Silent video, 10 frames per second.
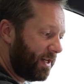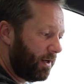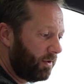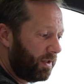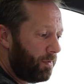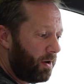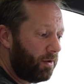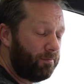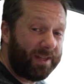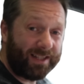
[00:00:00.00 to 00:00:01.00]
here on the
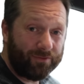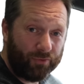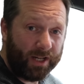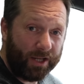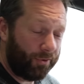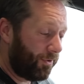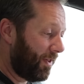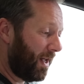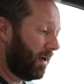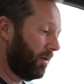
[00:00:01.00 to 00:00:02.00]
bottom. That's a really good
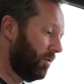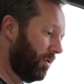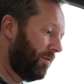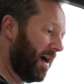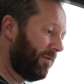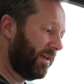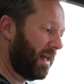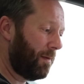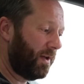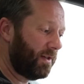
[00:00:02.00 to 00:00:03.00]
thing. Love having
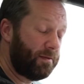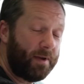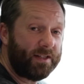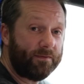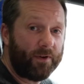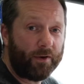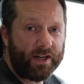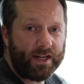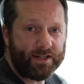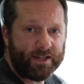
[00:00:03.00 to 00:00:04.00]
that because it makes it very
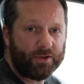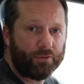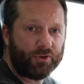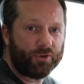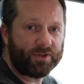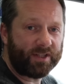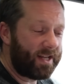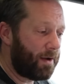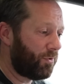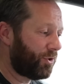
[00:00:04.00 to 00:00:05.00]
easy to adjust the
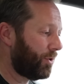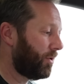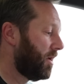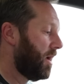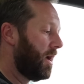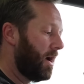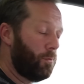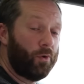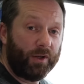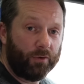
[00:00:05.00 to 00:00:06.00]
temperature
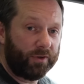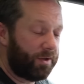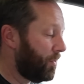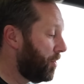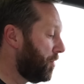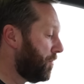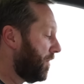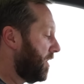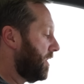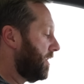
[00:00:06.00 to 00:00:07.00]
when you're on the move.
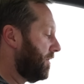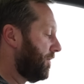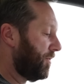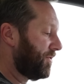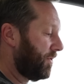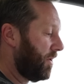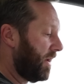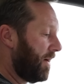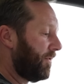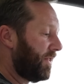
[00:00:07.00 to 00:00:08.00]
You've also got
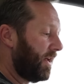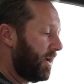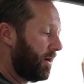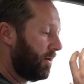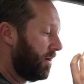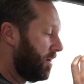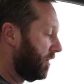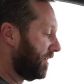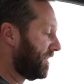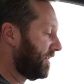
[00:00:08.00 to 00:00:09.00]
everything here
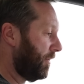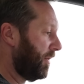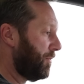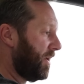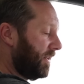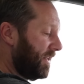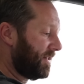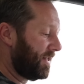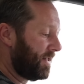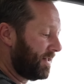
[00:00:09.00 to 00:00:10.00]
on the steering wheel. This
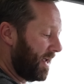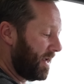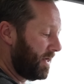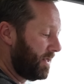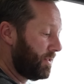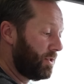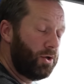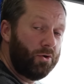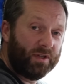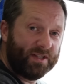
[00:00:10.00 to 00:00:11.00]
is a
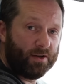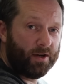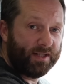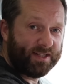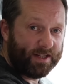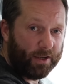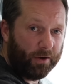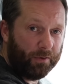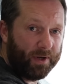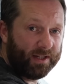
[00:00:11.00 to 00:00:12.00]
new design
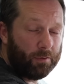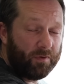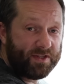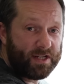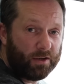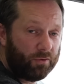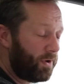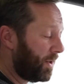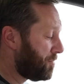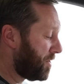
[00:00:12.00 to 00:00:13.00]
steering wheel that we've seen on
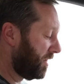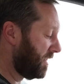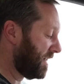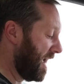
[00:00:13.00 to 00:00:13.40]
Renault models,